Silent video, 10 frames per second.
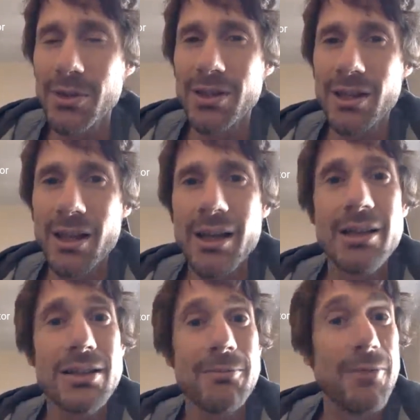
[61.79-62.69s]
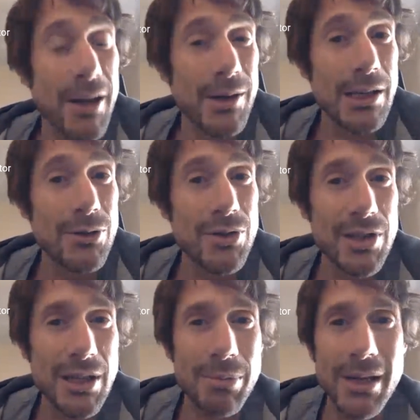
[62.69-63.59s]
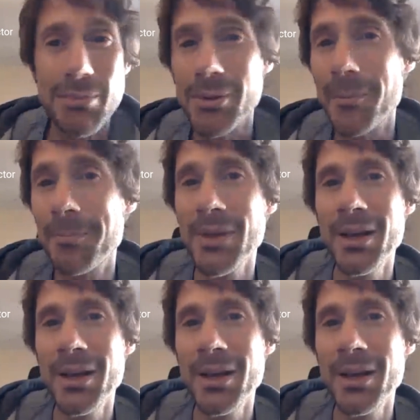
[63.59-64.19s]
with some very interesting people.